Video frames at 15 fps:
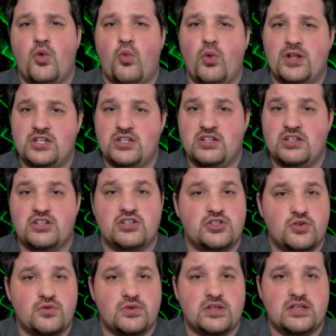when you need to
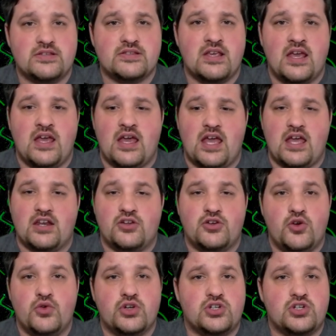do these and who